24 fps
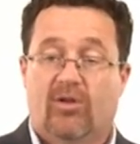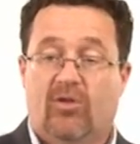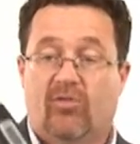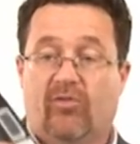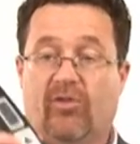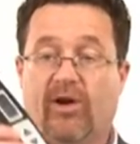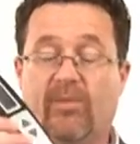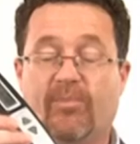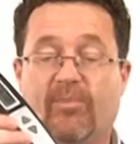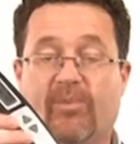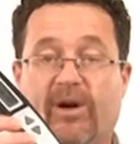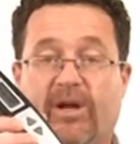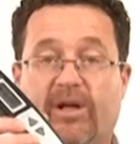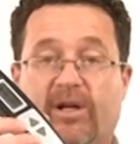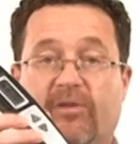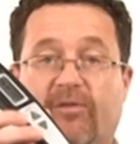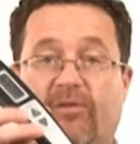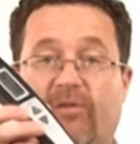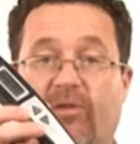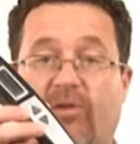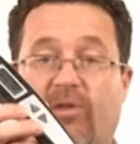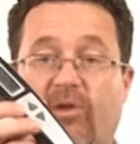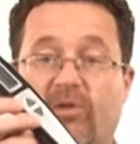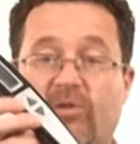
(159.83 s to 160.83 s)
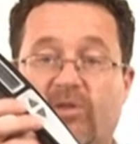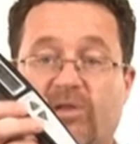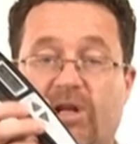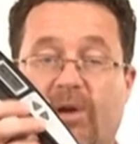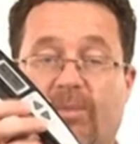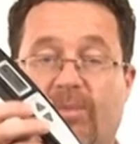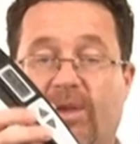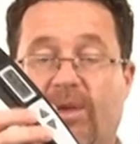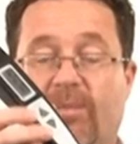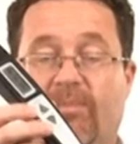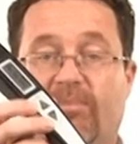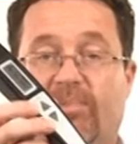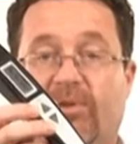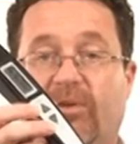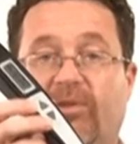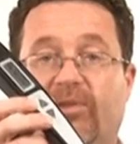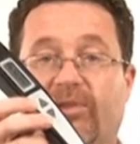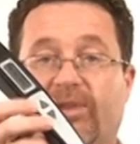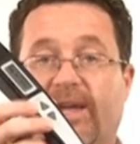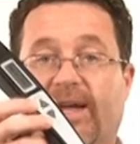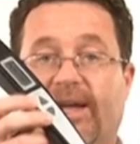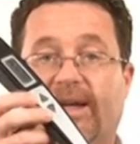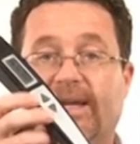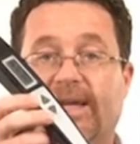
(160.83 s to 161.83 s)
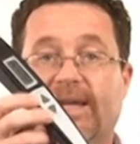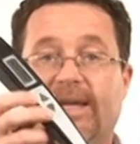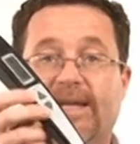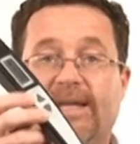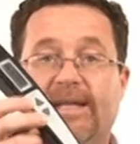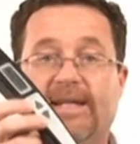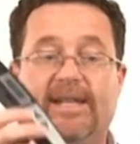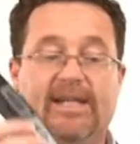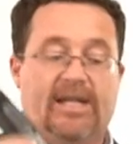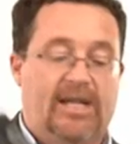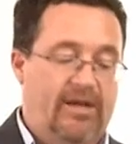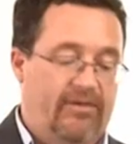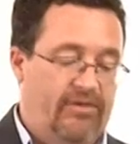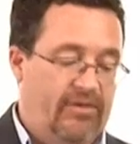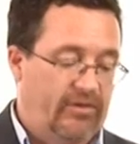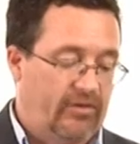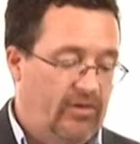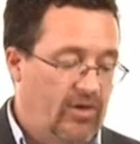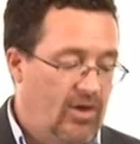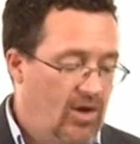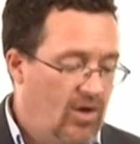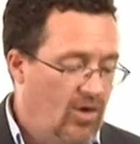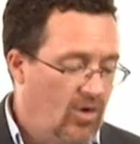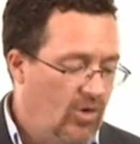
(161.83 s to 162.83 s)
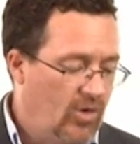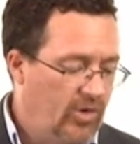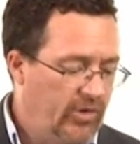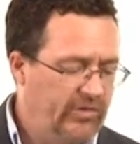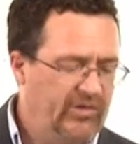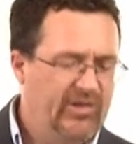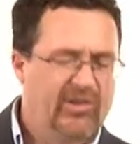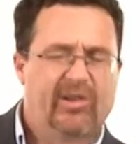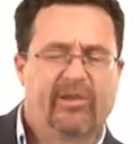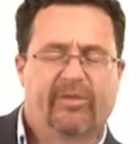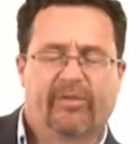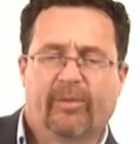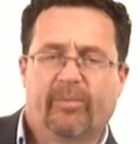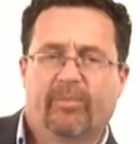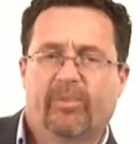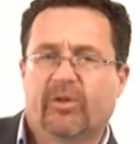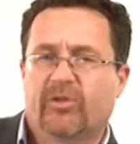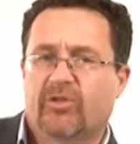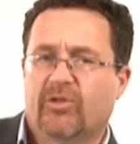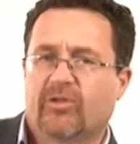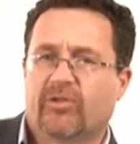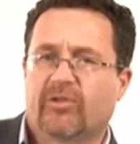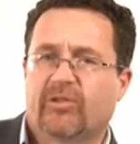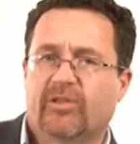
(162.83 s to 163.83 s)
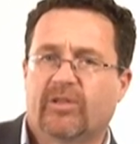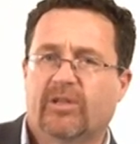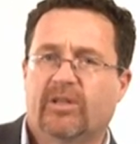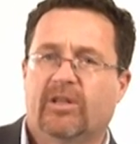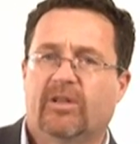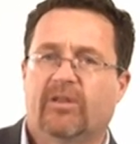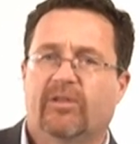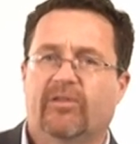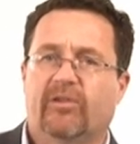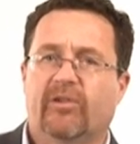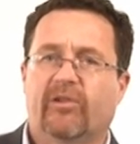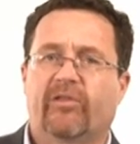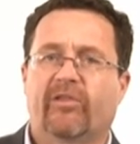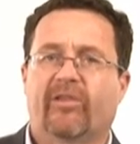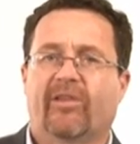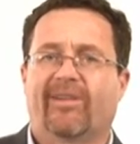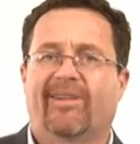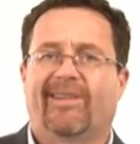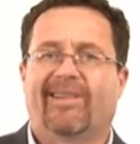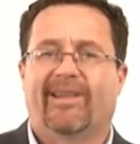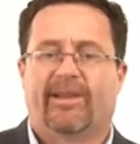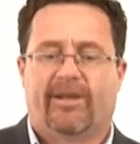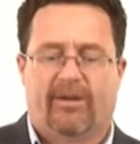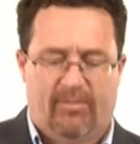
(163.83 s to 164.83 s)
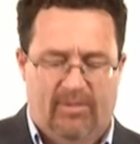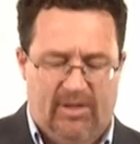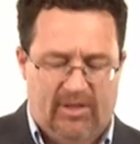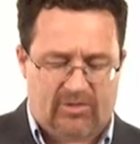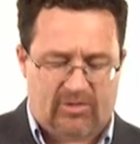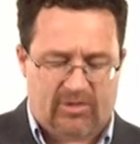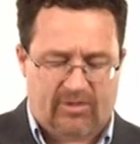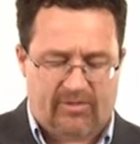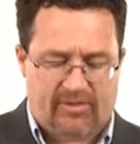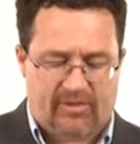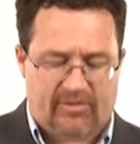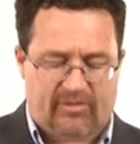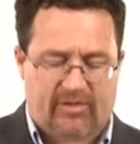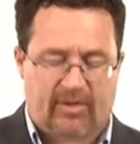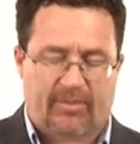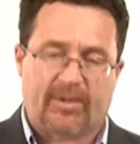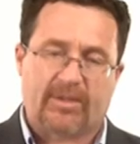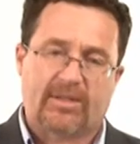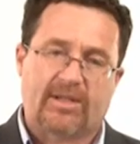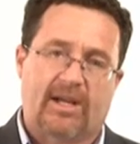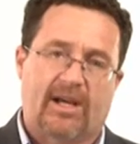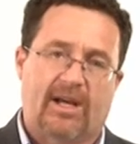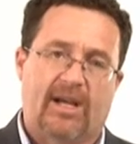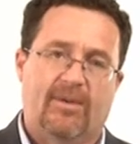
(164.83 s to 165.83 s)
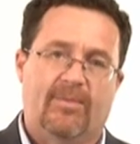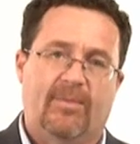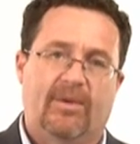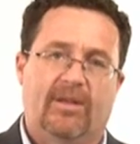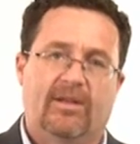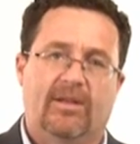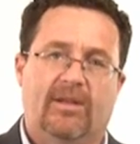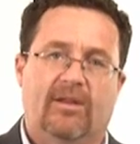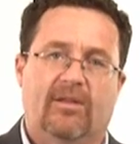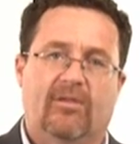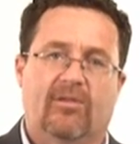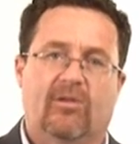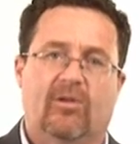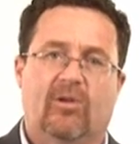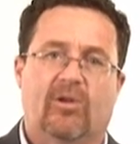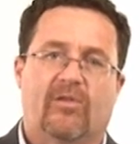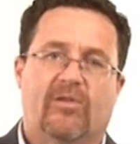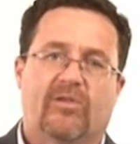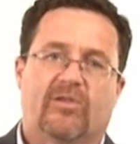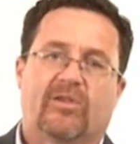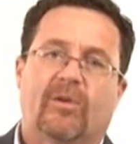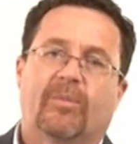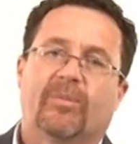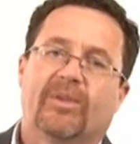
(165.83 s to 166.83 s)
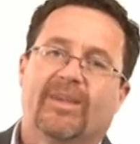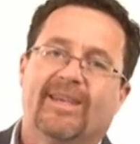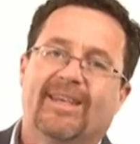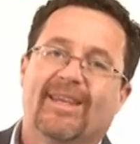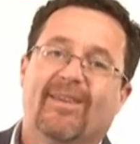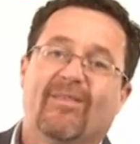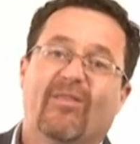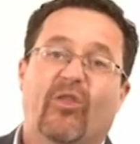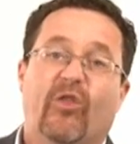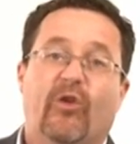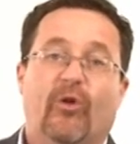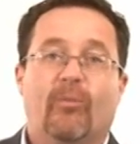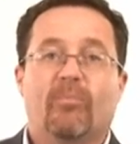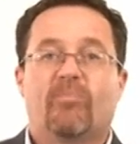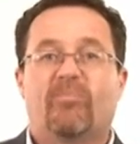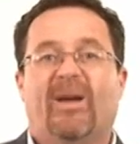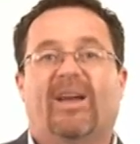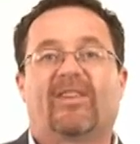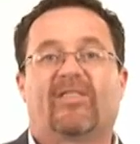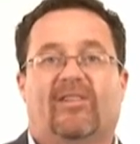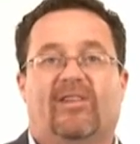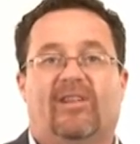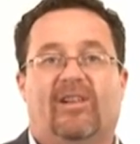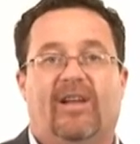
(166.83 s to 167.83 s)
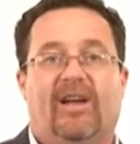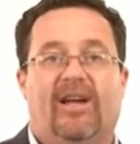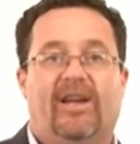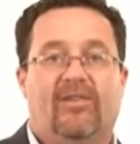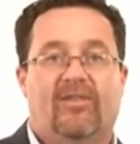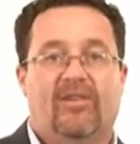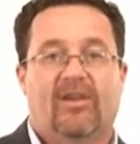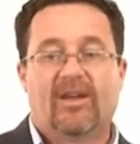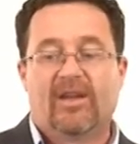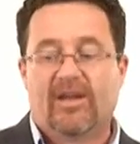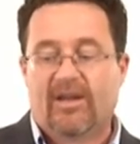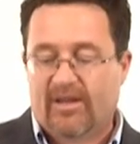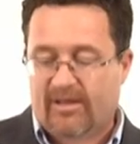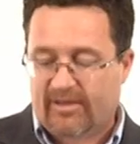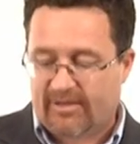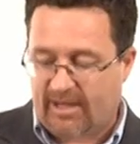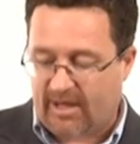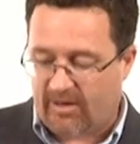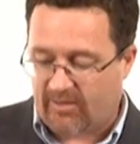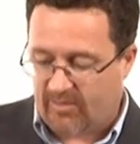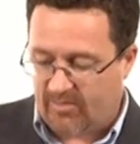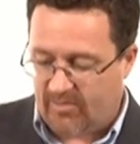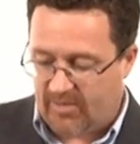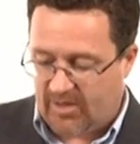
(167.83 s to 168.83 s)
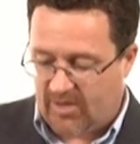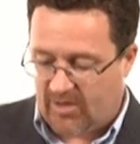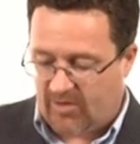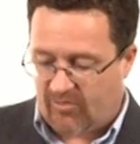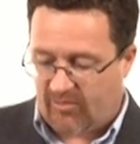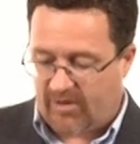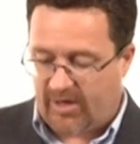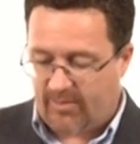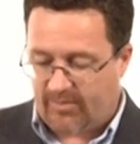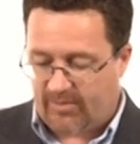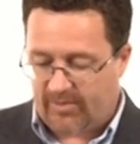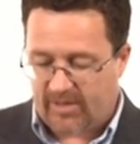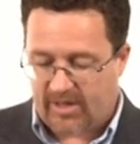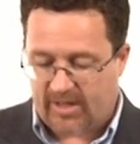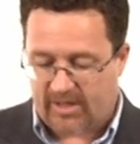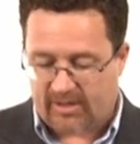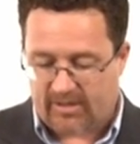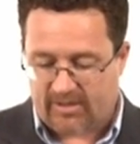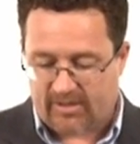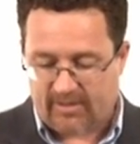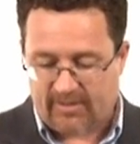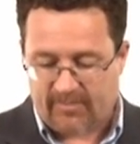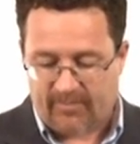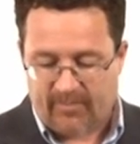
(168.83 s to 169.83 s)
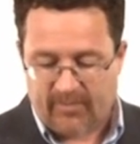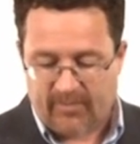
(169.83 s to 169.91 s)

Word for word: Great product for those companies that build deck to give this. Also good for butchers, if they're selling a lot of meats over the summertime and they're looking for something to give their best clients, that would be a great product.